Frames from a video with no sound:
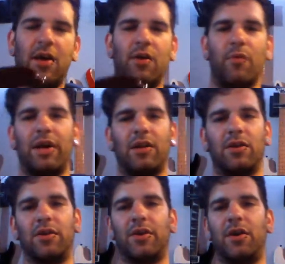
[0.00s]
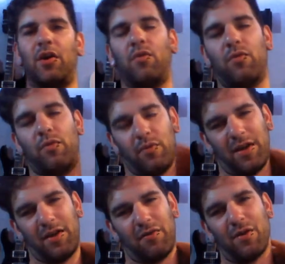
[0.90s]
regular, you know, I
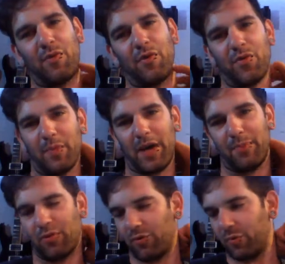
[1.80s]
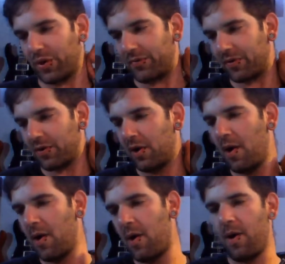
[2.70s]
think it was like roasted maple or whatever.
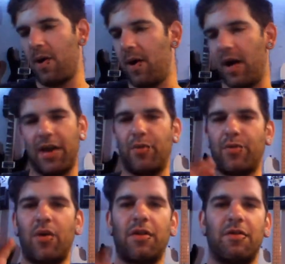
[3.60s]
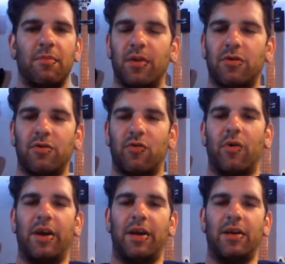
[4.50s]
And it was awesome. It looked
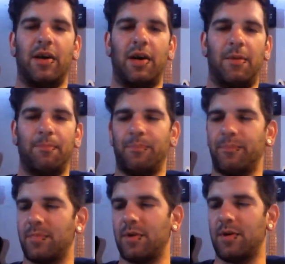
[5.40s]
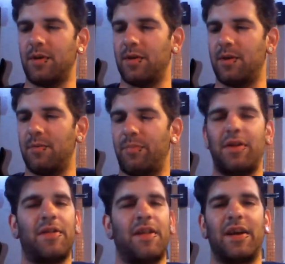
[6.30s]
great. But
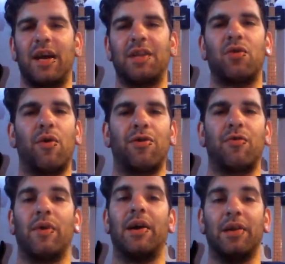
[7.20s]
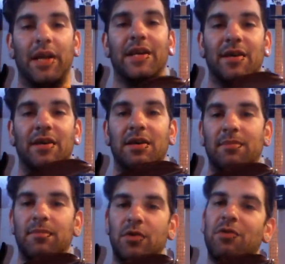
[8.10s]
this thing got tossed around like a
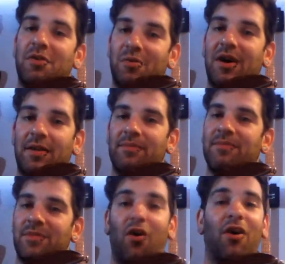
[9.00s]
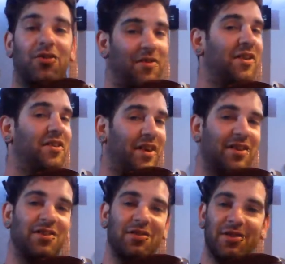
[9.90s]
you know what. Tossed around like a
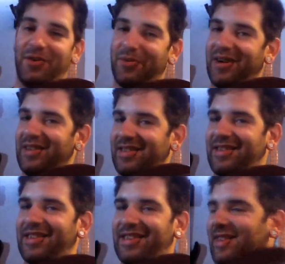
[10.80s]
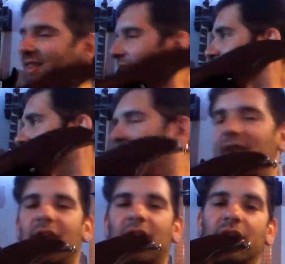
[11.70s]
you know what.
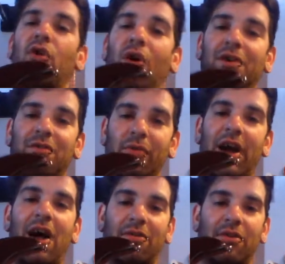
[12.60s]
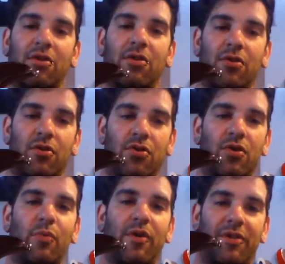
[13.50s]
Tossed around. She
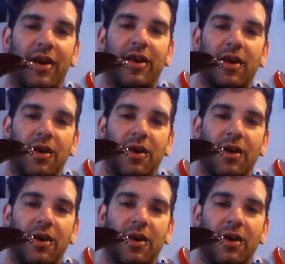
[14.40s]
was a,